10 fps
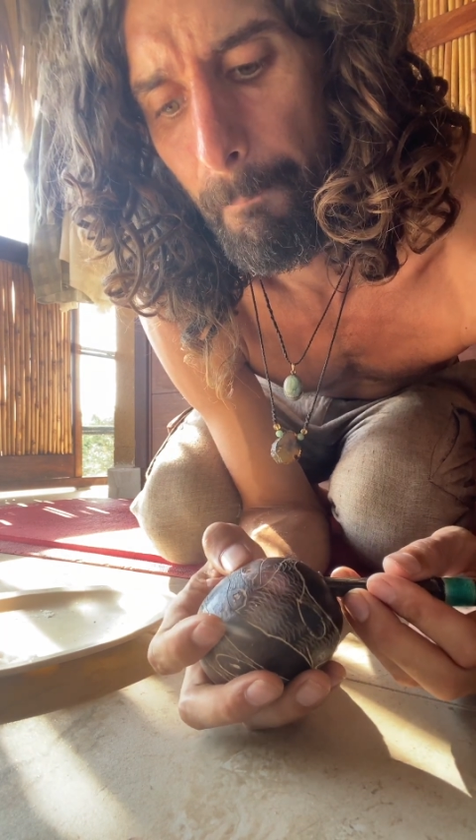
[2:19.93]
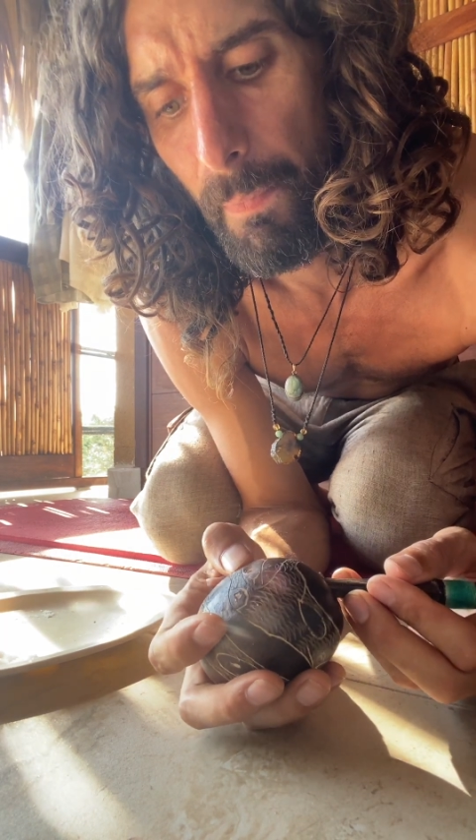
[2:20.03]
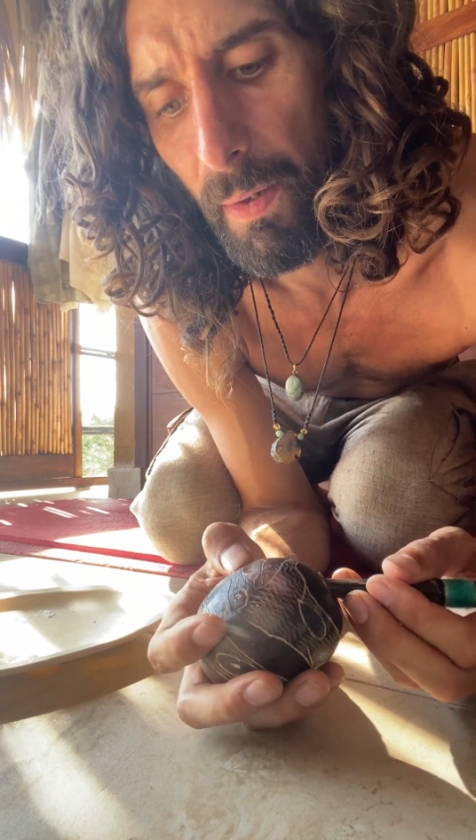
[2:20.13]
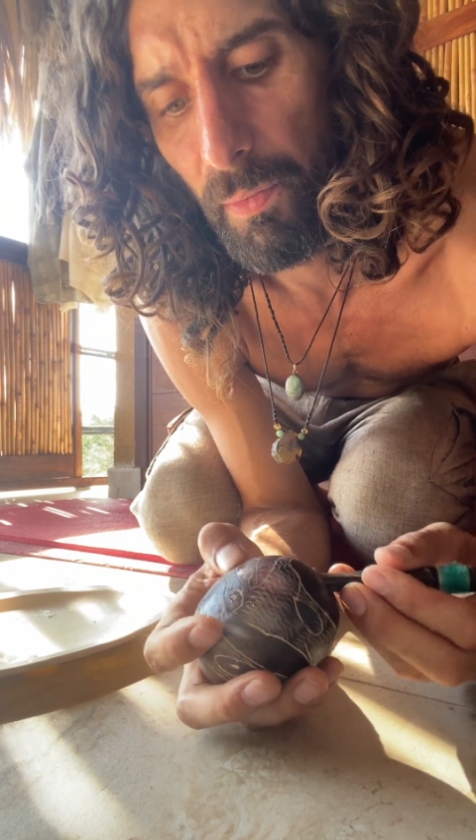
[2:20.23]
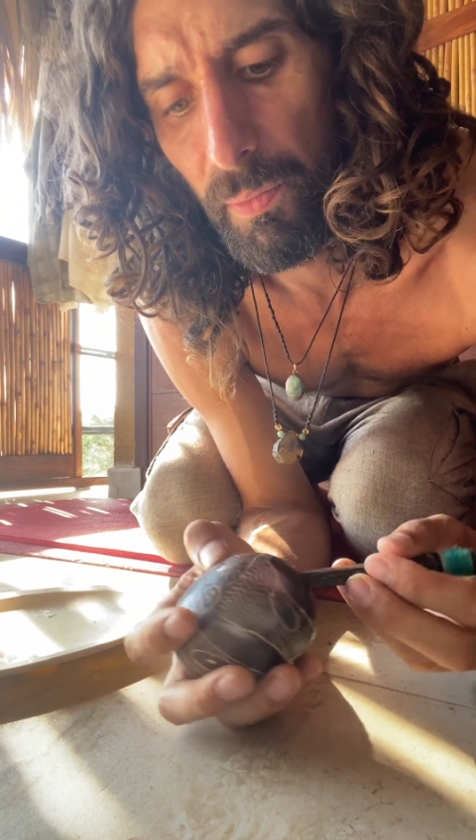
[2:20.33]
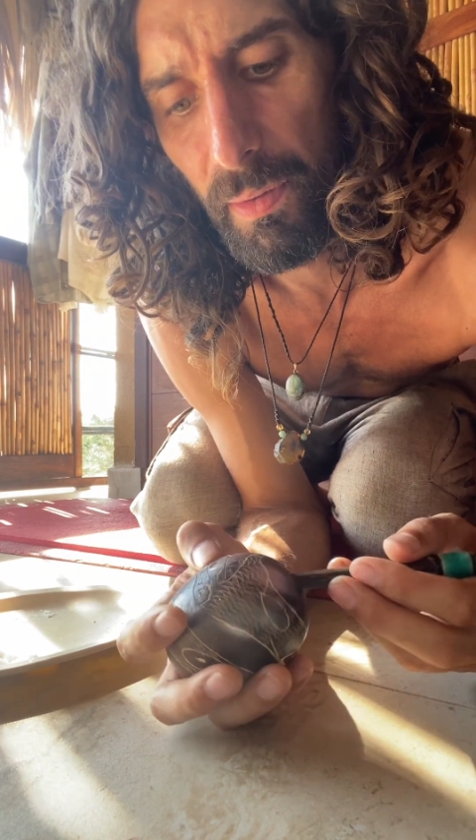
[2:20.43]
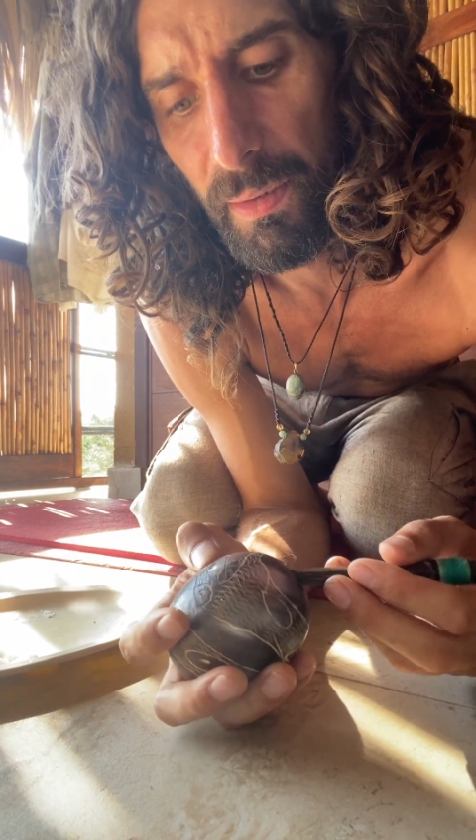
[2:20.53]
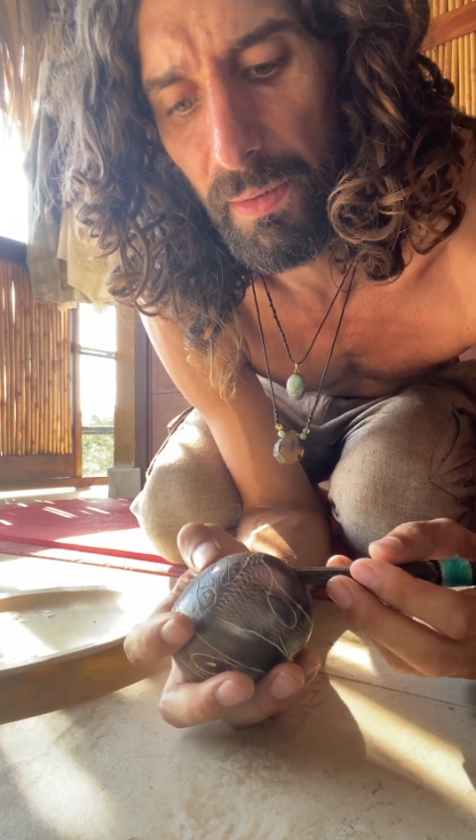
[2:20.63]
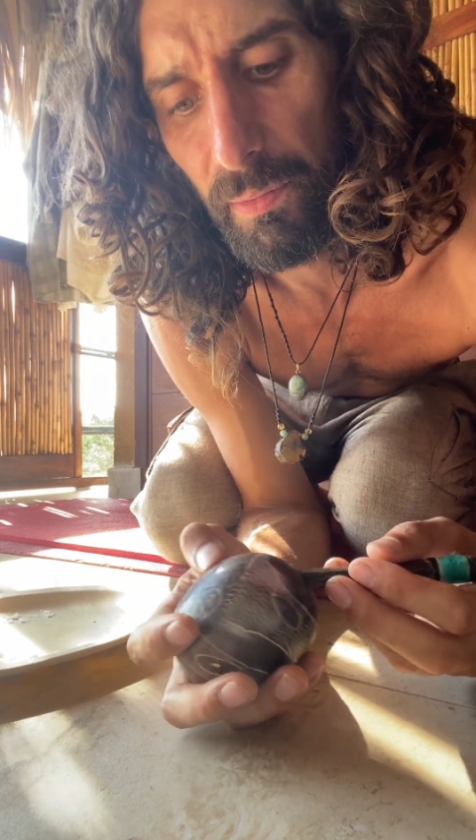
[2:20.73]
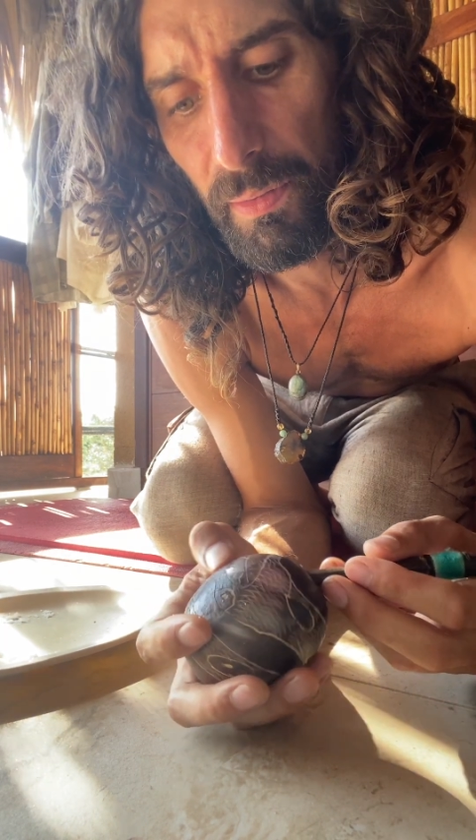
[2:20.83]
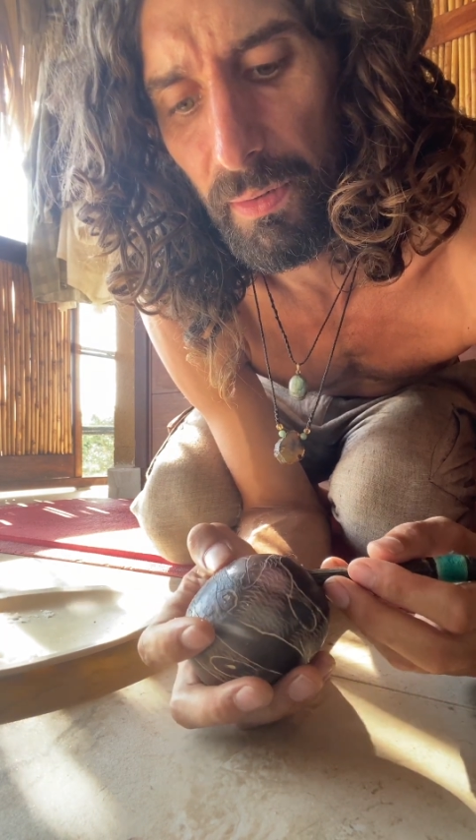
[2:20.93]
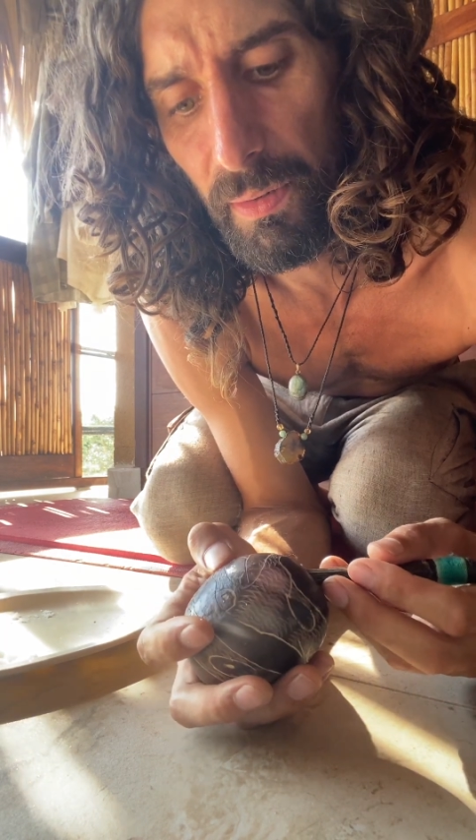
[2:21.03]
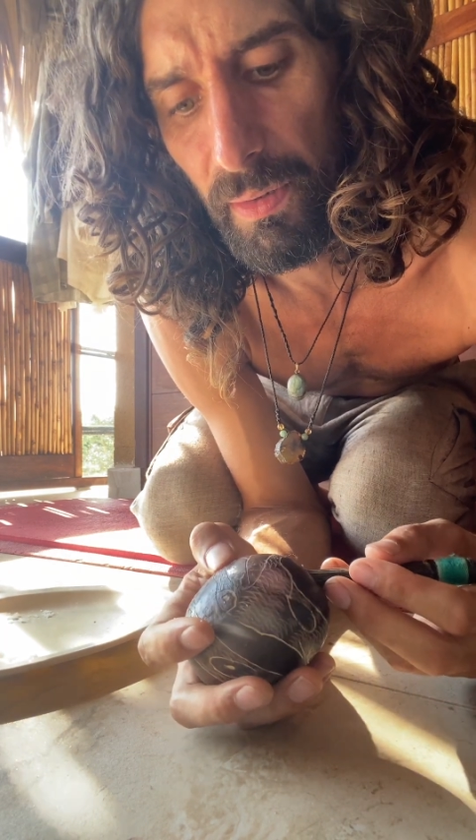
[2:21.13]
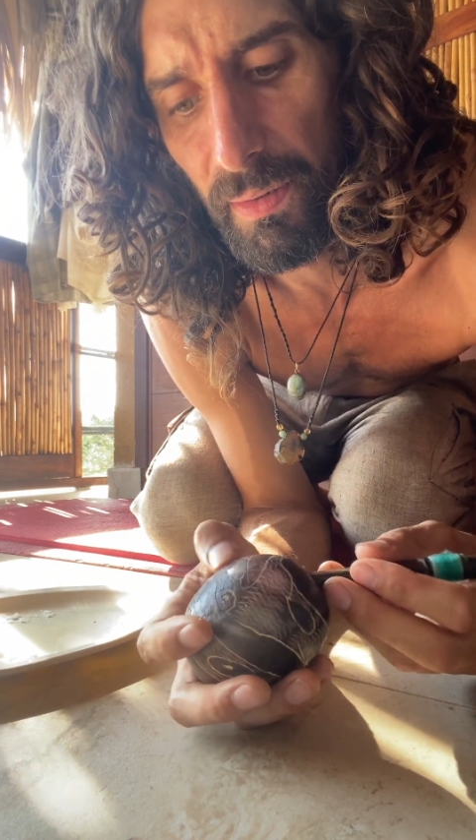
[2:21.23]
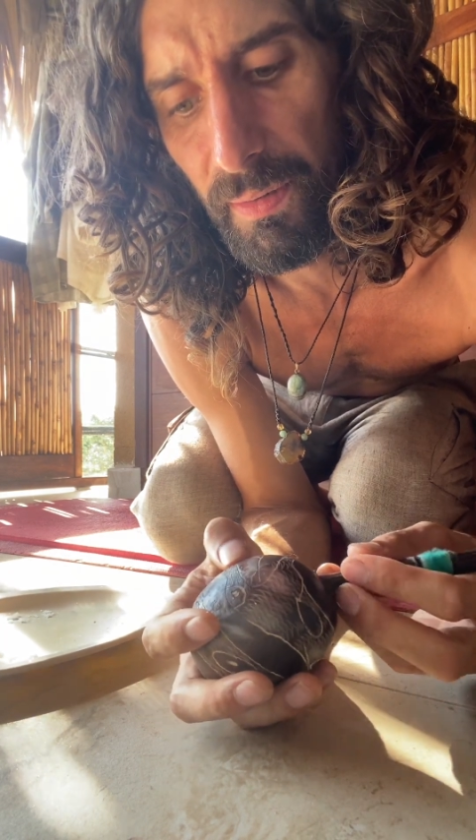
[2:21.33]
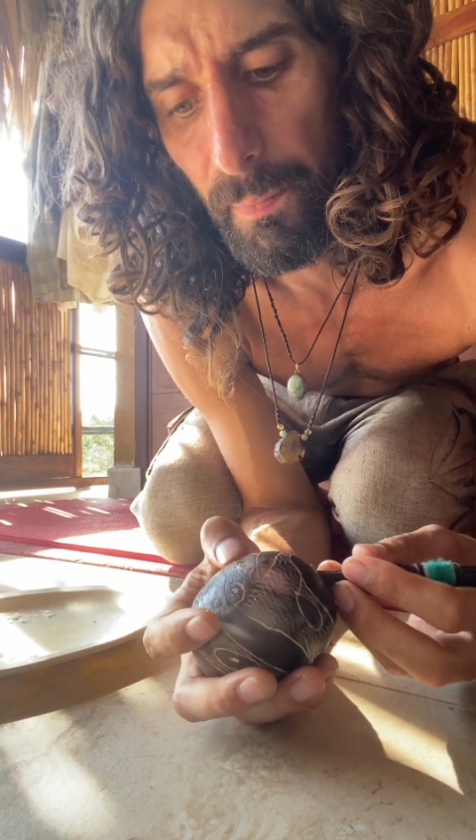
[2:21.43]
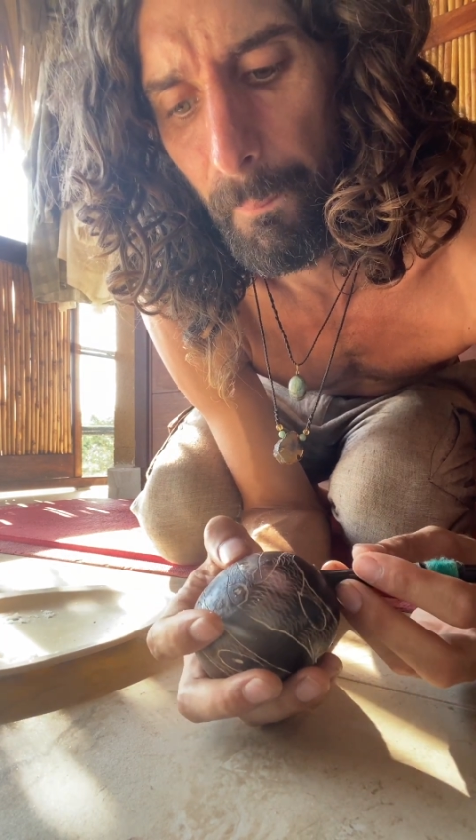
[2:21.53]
I really don't want to hurt it.